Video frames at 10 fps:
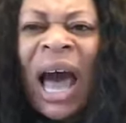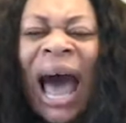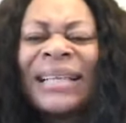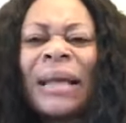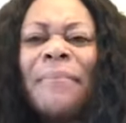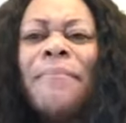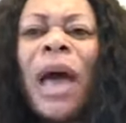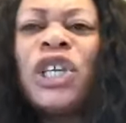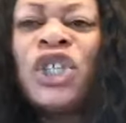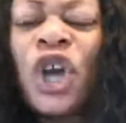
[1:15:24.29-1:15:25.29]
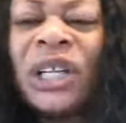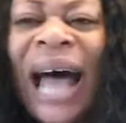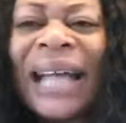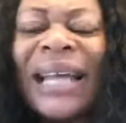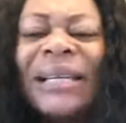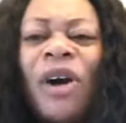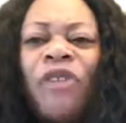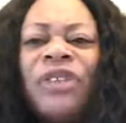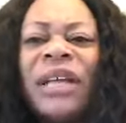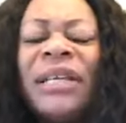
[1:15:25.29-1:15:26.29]
At the mention
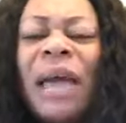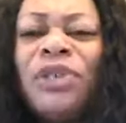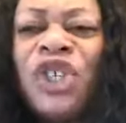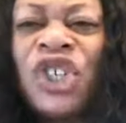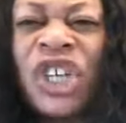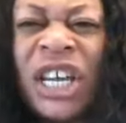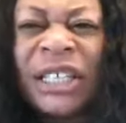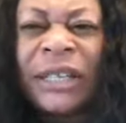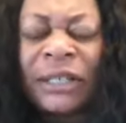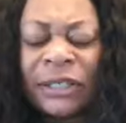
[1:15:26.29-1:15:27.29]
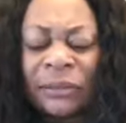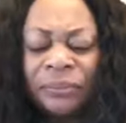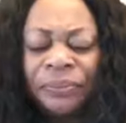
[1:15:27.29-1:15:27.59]
of the name Jesus,